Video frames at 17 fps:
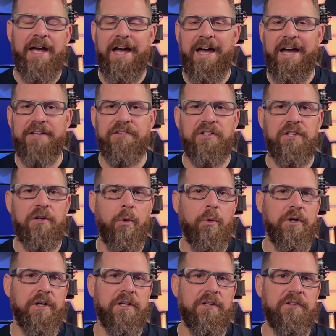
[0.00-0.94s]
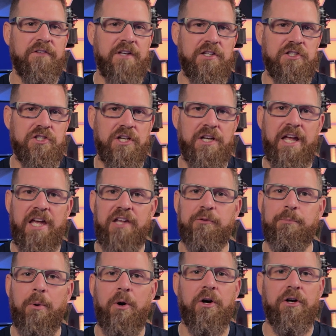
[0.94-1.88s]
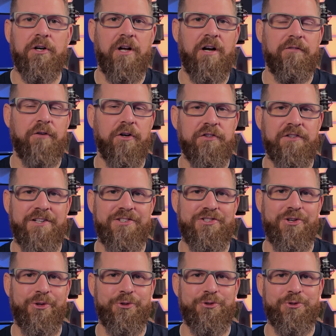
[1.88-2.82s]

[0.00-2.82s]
as an organization as part of our digital